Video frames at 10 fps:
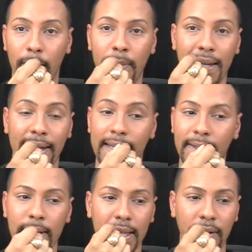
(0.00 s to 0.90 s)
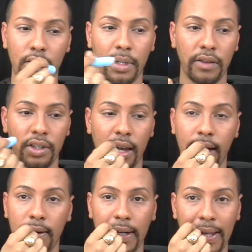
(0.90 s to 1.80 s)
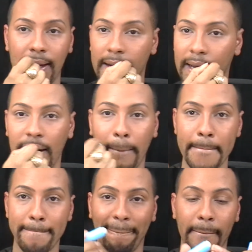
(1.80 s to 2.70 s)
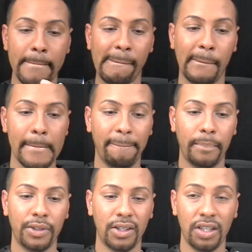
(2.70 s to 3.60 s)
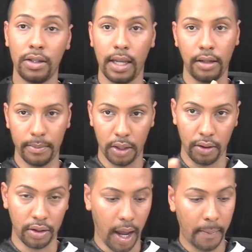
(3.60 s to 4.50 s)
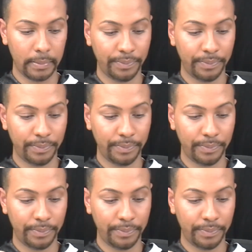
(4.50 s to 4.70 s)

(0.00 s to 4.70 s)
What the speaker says: but it doesn't really leave too much of a shine or anything. So it's just so that your lips don't look dry.